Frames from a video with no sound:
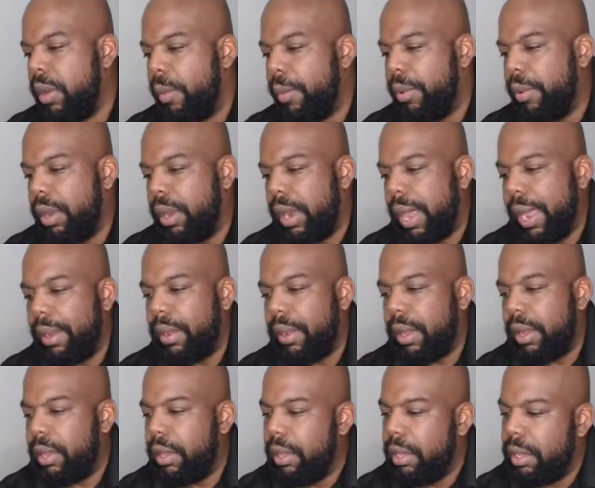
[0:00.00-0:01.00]
But like
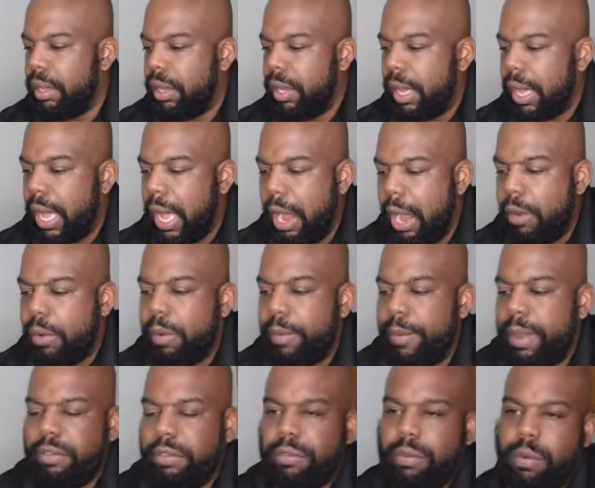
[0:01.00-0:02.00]
our
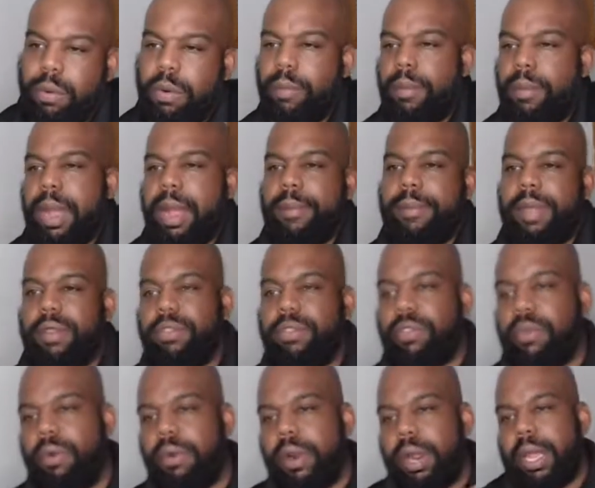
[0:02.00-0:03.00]
mentor, my
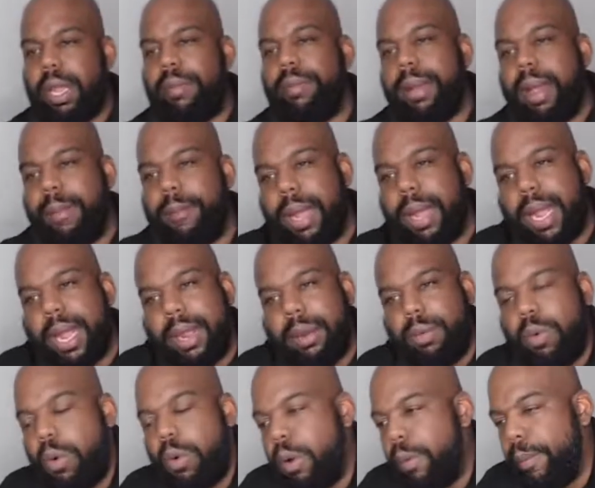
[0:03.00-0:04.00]
mentor in my mind,
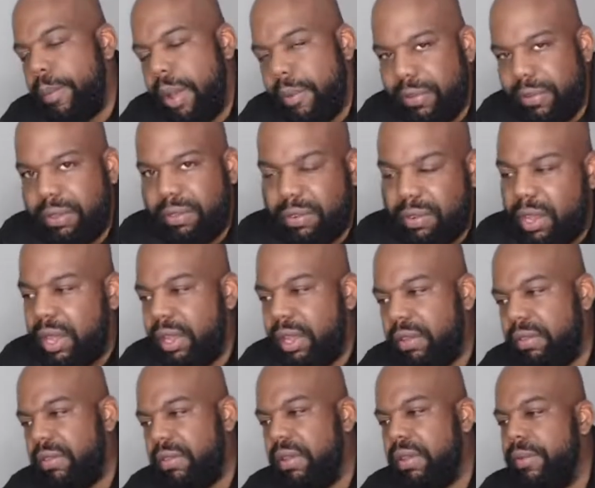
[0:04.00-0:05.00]
Warren Buffett
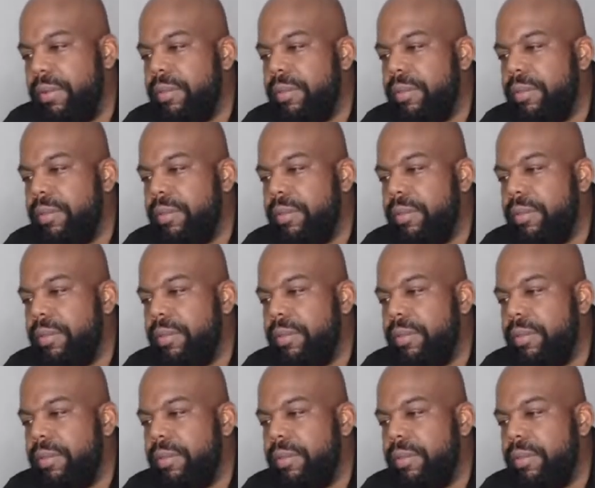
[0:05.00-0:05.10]
says,